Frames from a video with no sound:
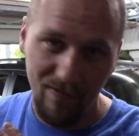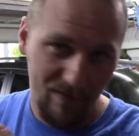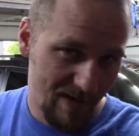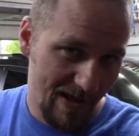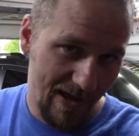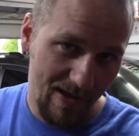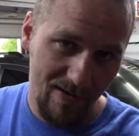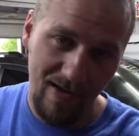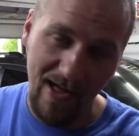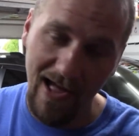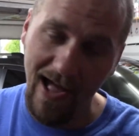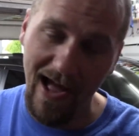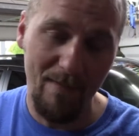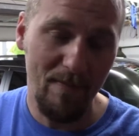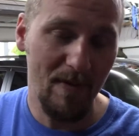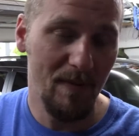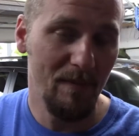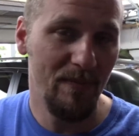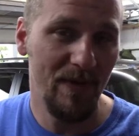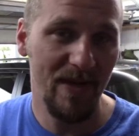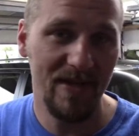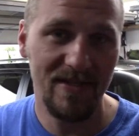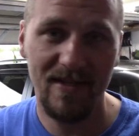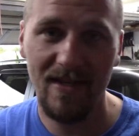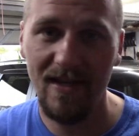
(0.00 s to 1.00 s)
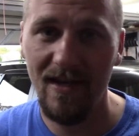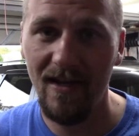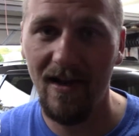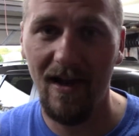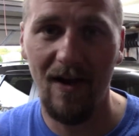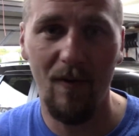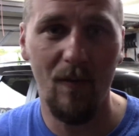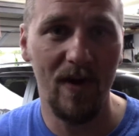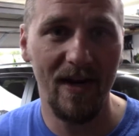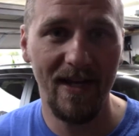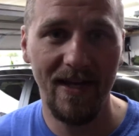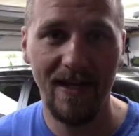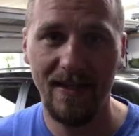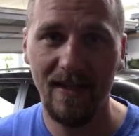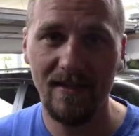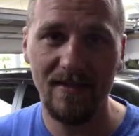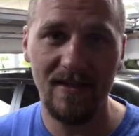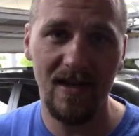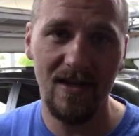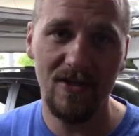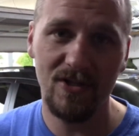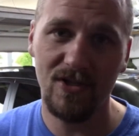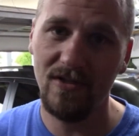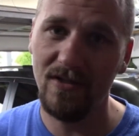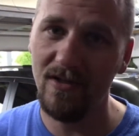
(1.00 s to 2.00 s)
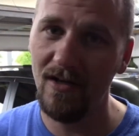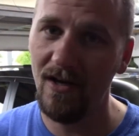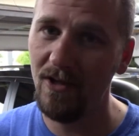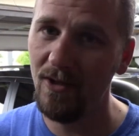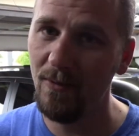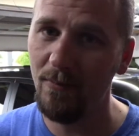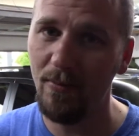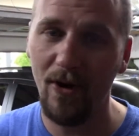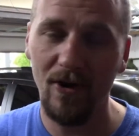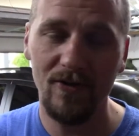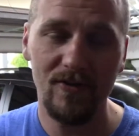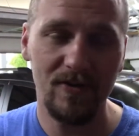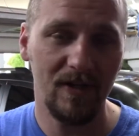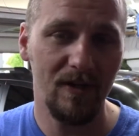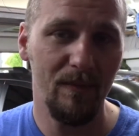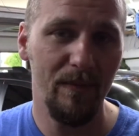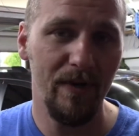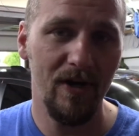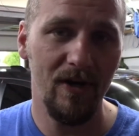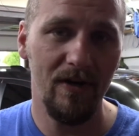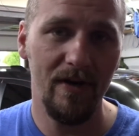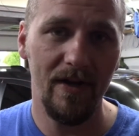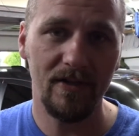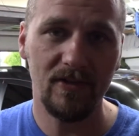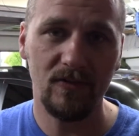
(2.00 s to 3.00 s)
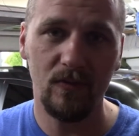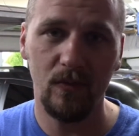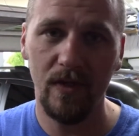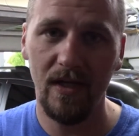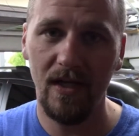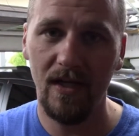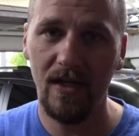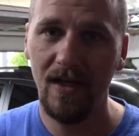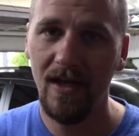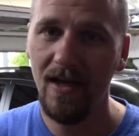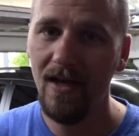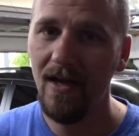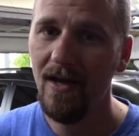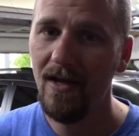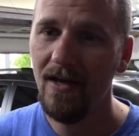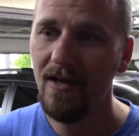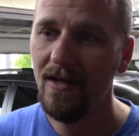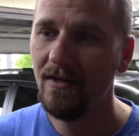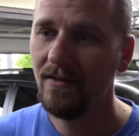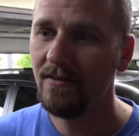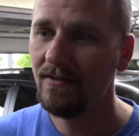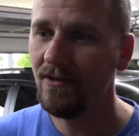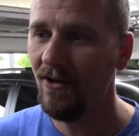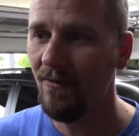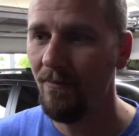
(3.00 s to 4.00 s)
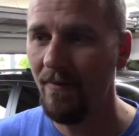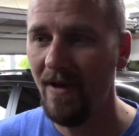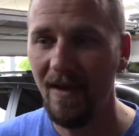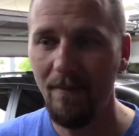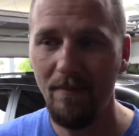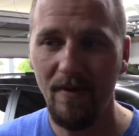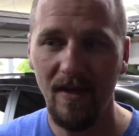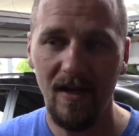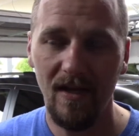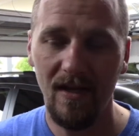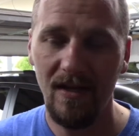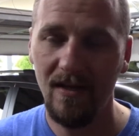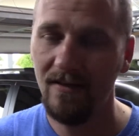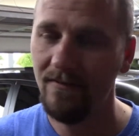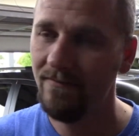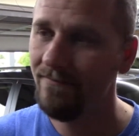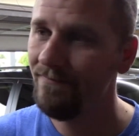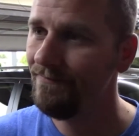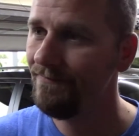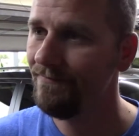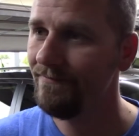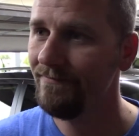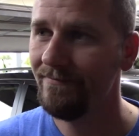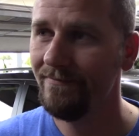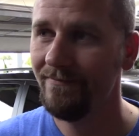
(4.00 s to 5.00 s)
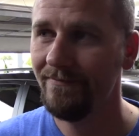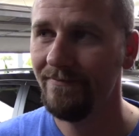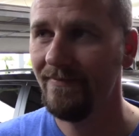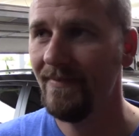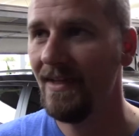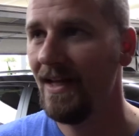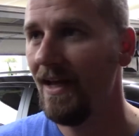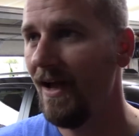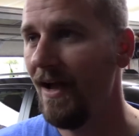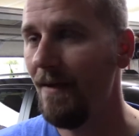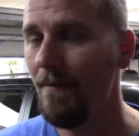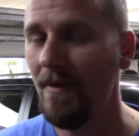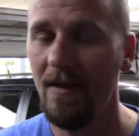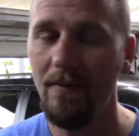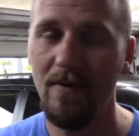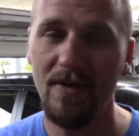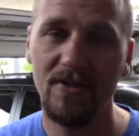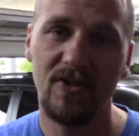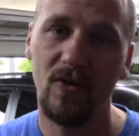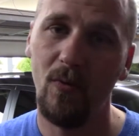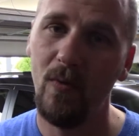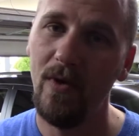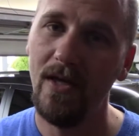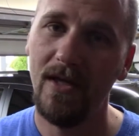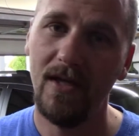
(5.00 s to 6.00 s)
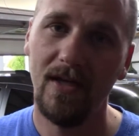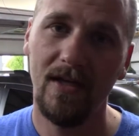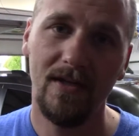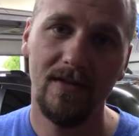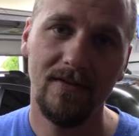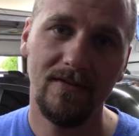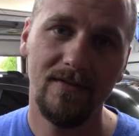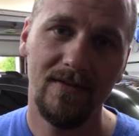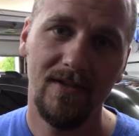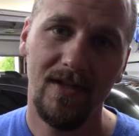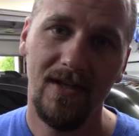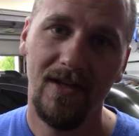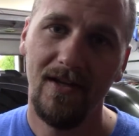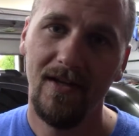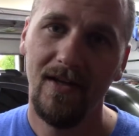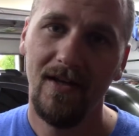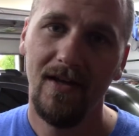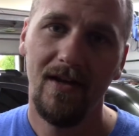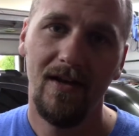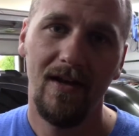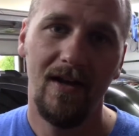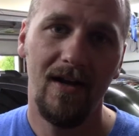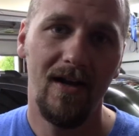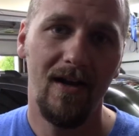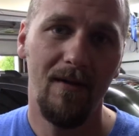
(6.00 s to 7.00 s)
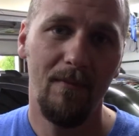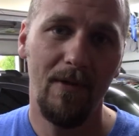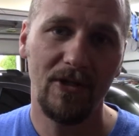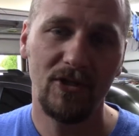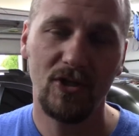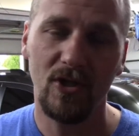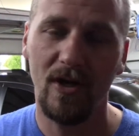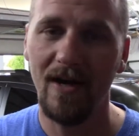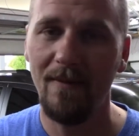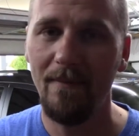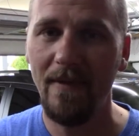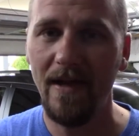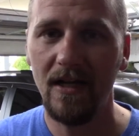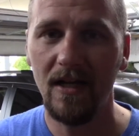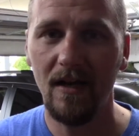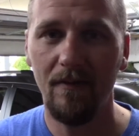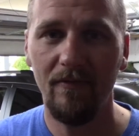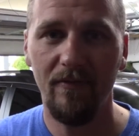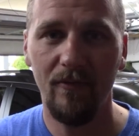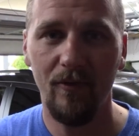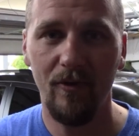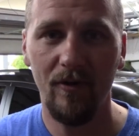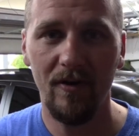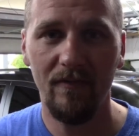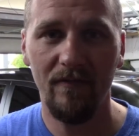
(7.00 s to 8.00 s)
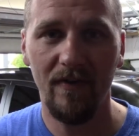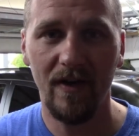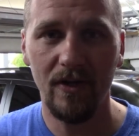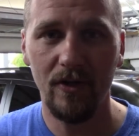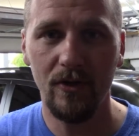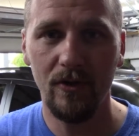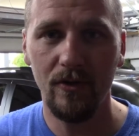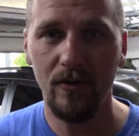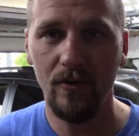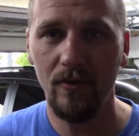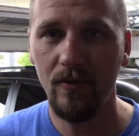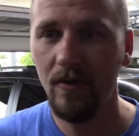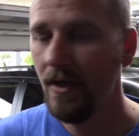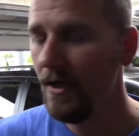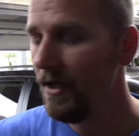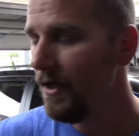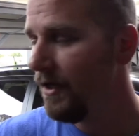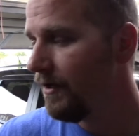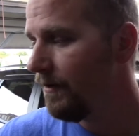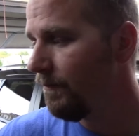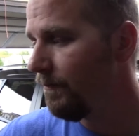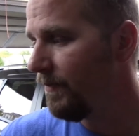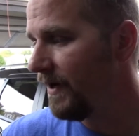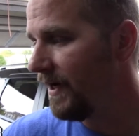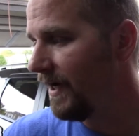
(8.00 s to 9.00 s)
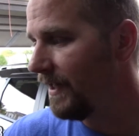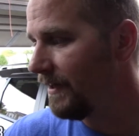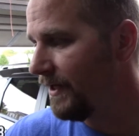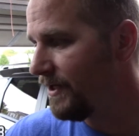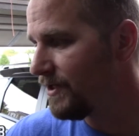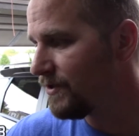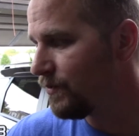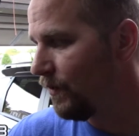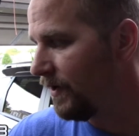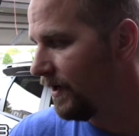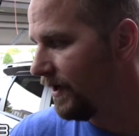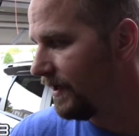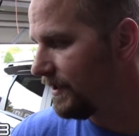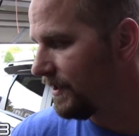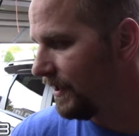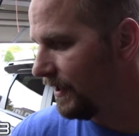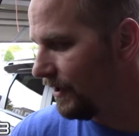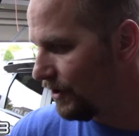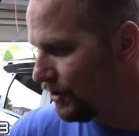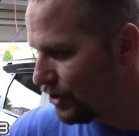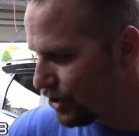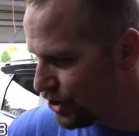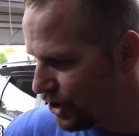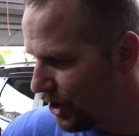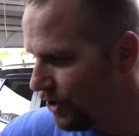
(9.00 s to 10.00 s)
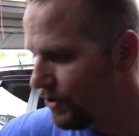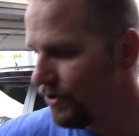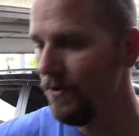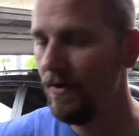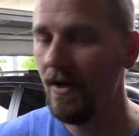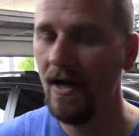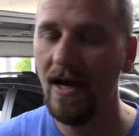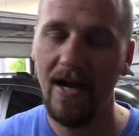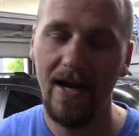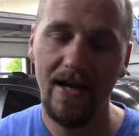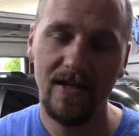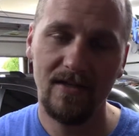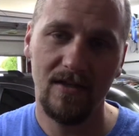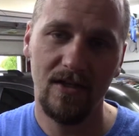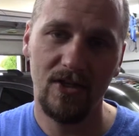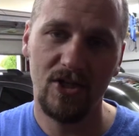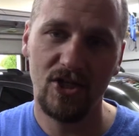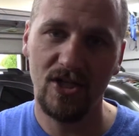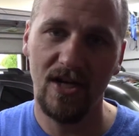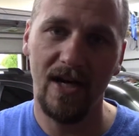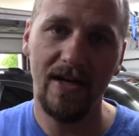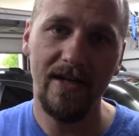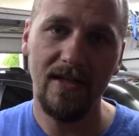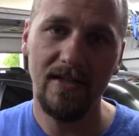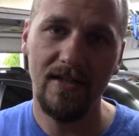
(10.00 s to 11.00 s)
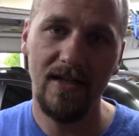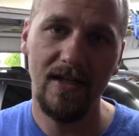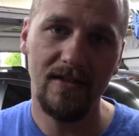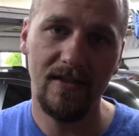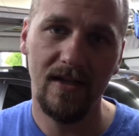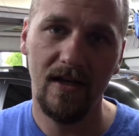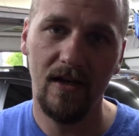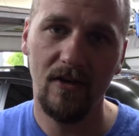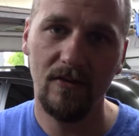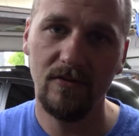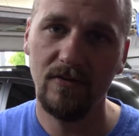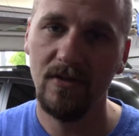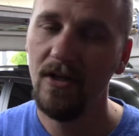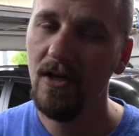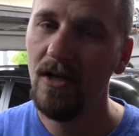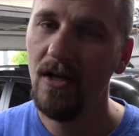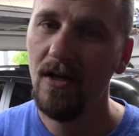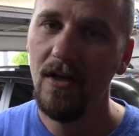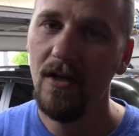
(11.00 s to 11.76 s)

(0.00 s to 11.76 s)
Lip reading: I've been busy. I want to get this engine done. The parts are going to be here next week. So maybe I may miss a weekend. I'll try to make up for it if I do. But I at least wanted to show you guys the shiny details.